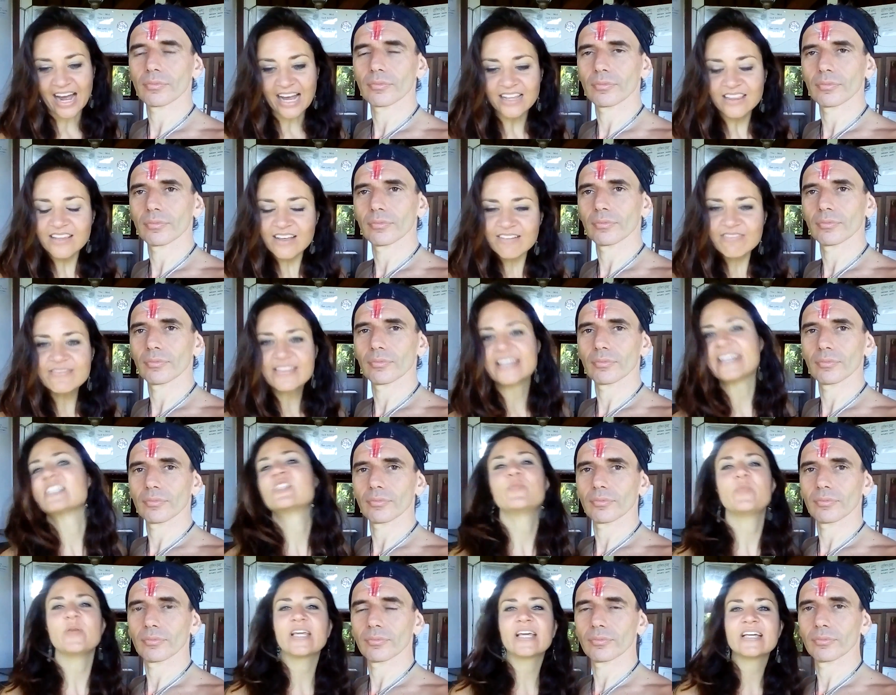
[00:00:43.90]
Speaker 1: I love
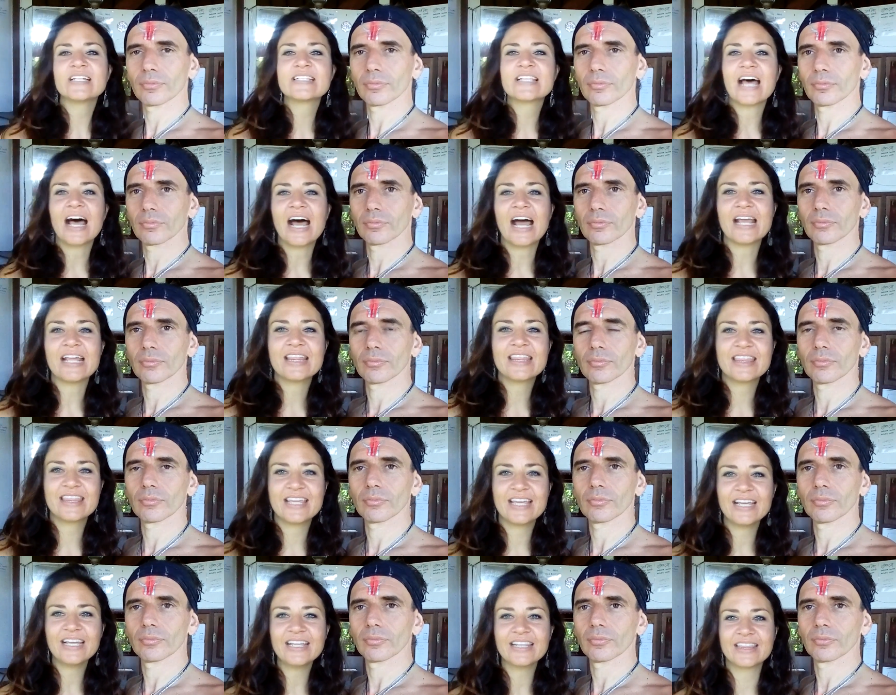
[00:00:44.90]
this because I
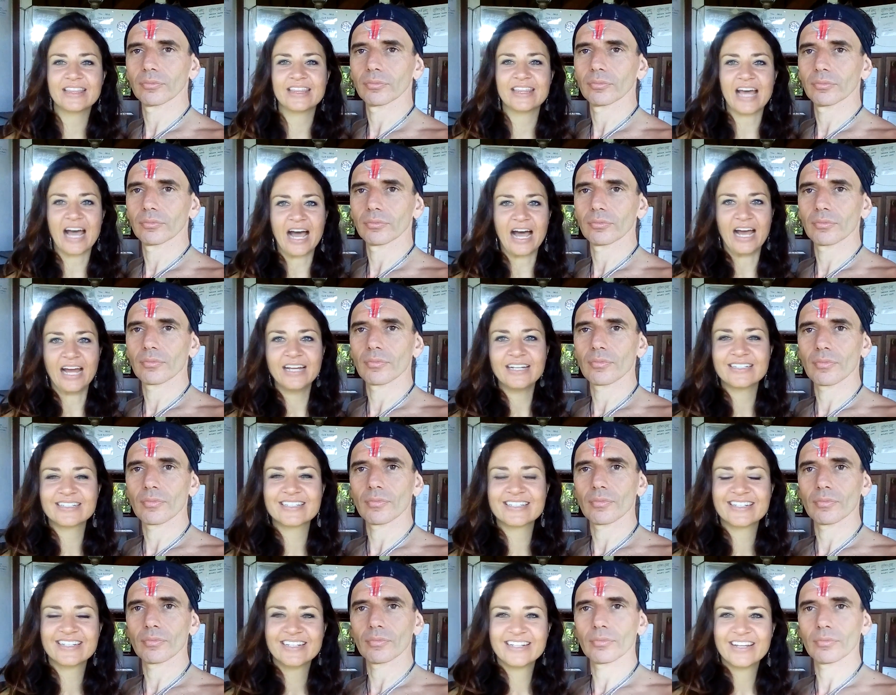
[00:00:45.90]
think
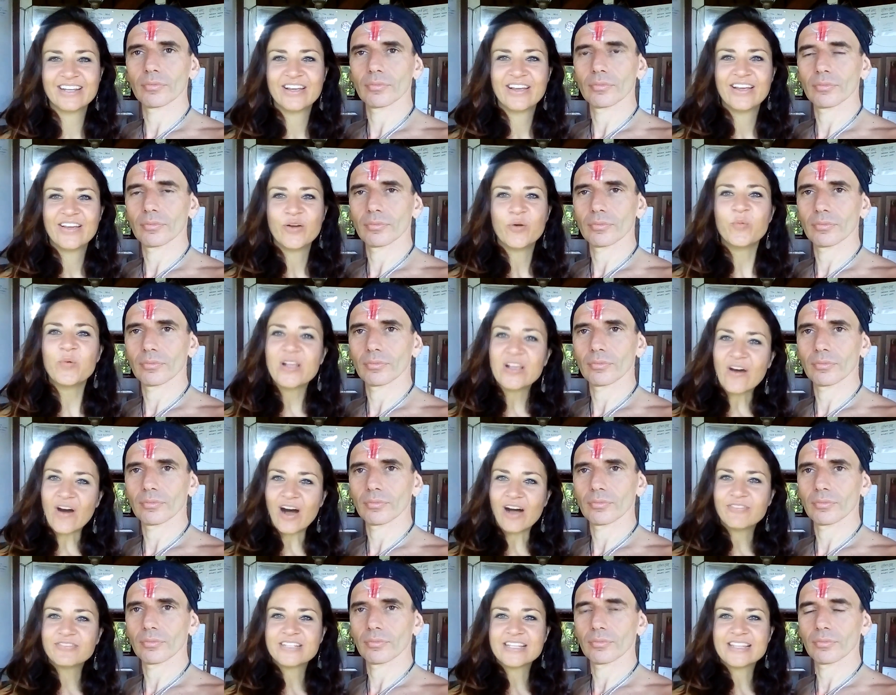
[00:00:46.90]
that we
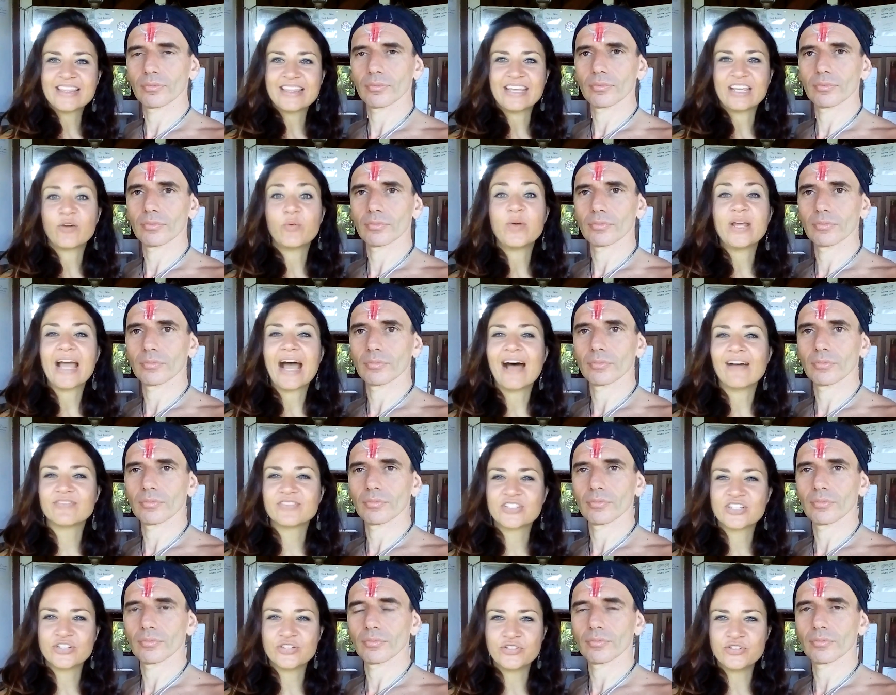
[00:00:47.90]
often think we have
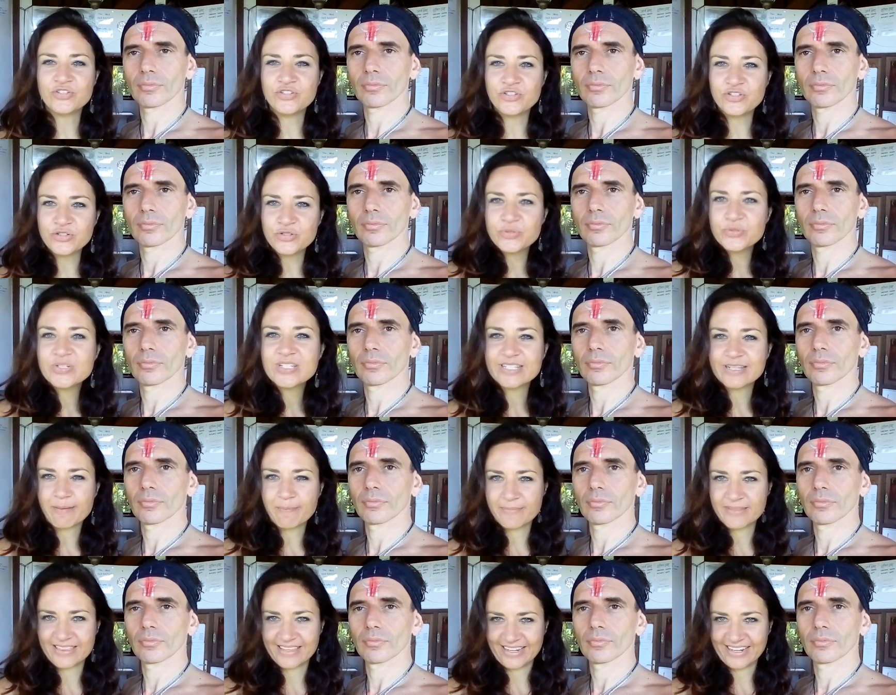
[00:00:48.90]
to do
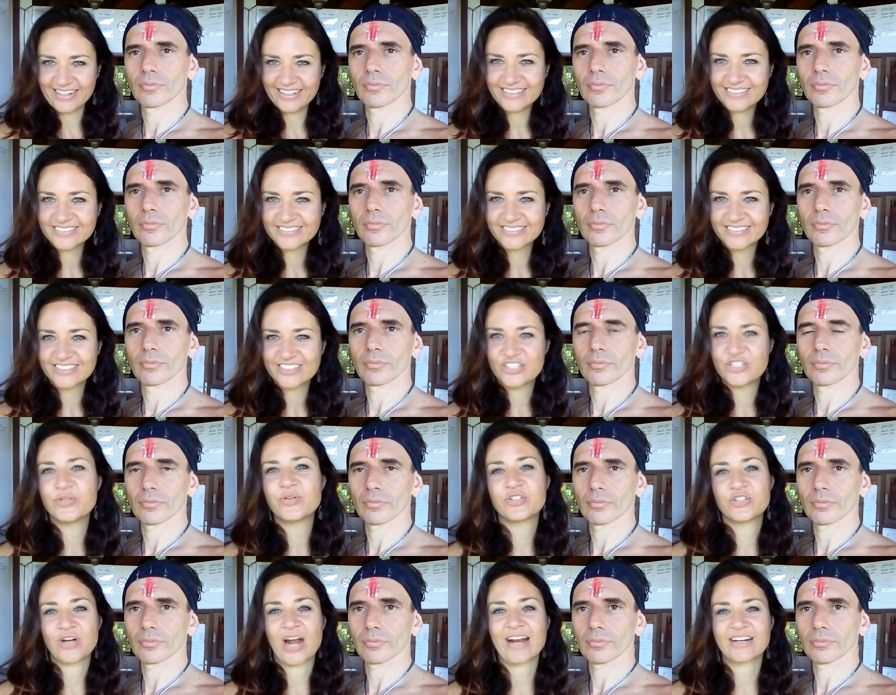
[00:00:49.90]
something
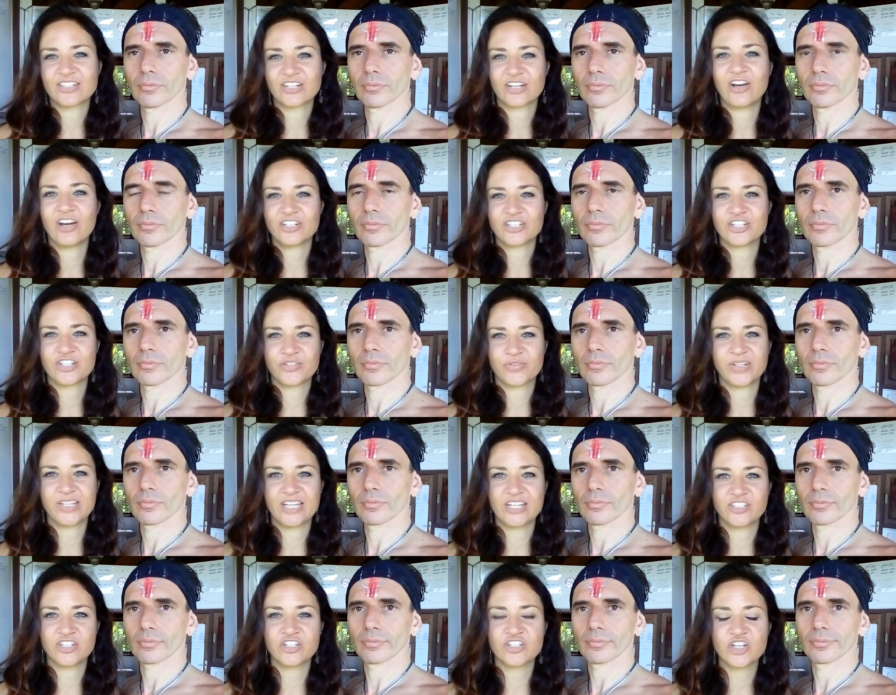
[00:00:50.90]
to attract a conscious
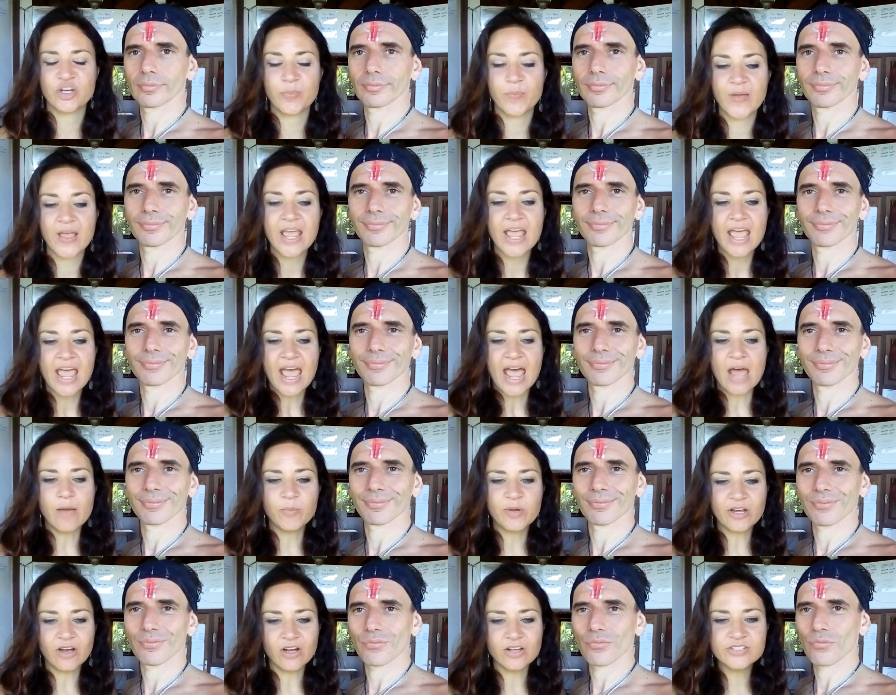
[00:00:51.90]
relationship,
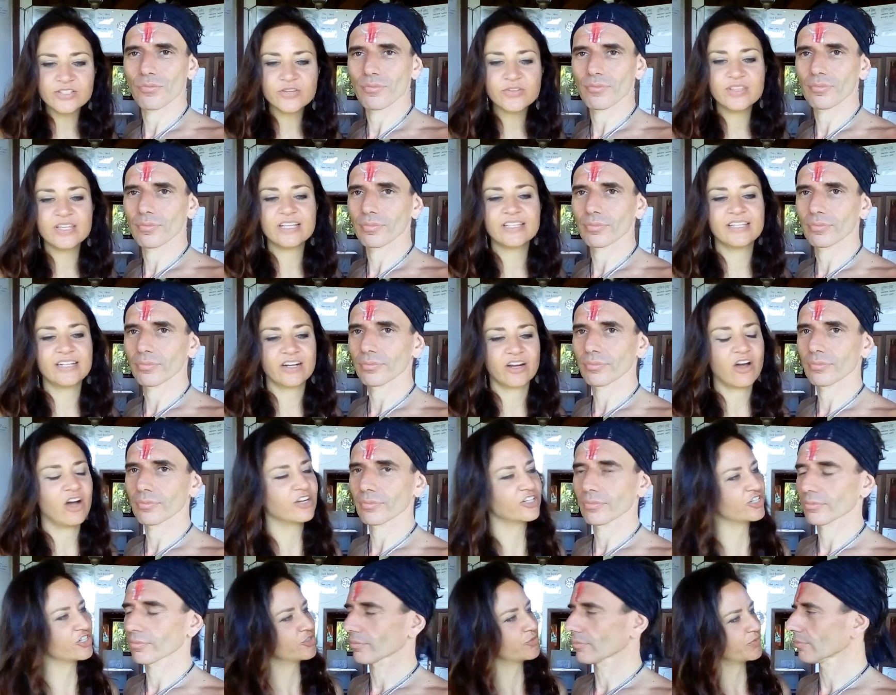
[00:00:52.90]
and we also think that a
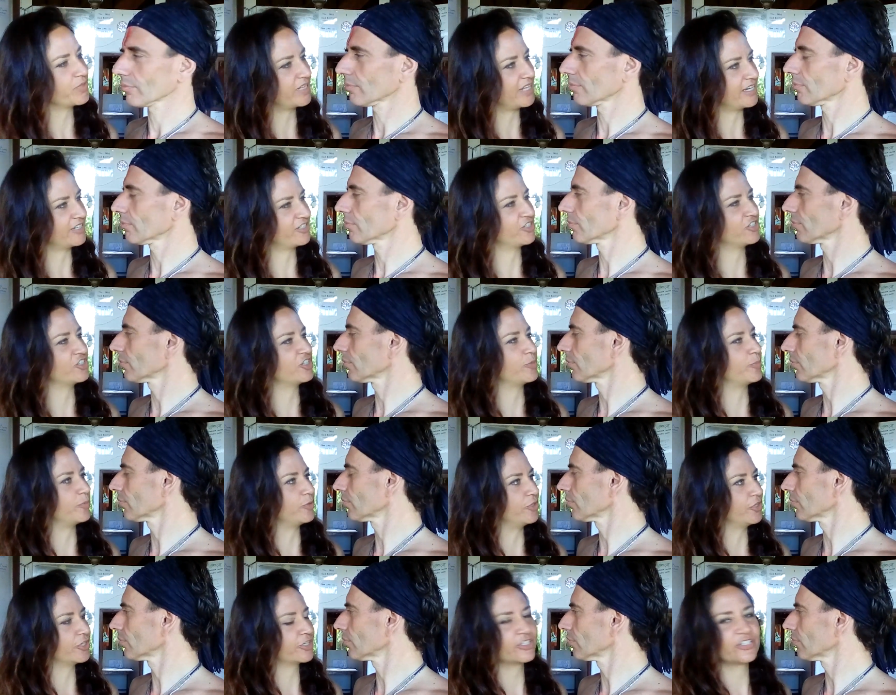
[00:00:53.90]
conscious relationship
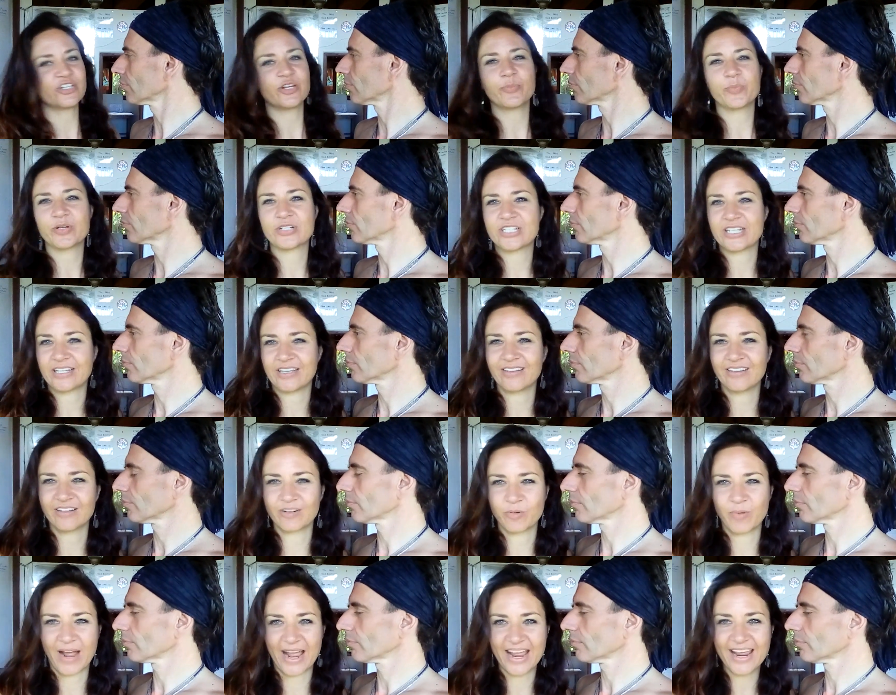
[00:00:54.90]
looks a
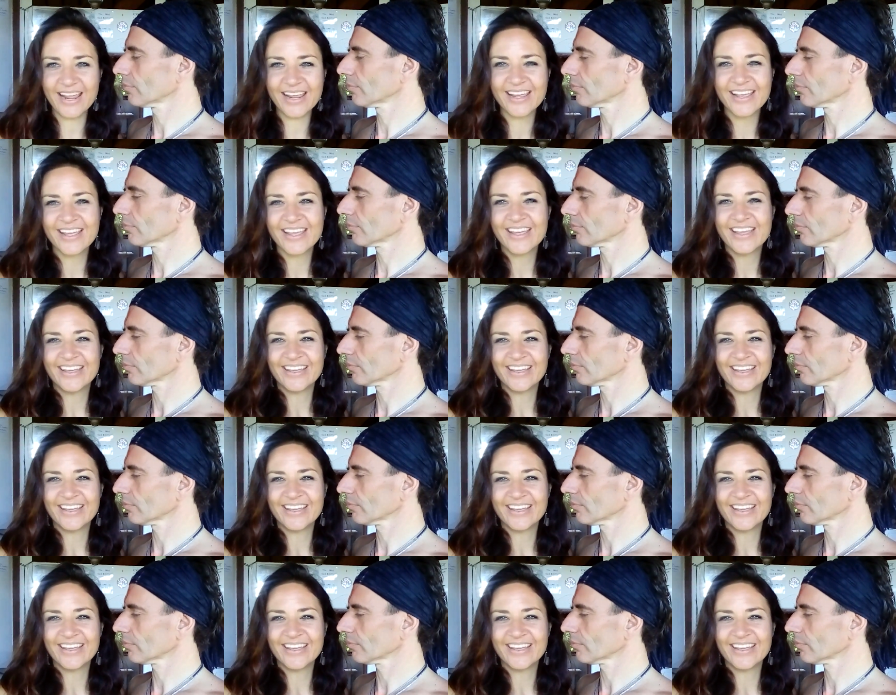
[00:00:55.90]
particular way,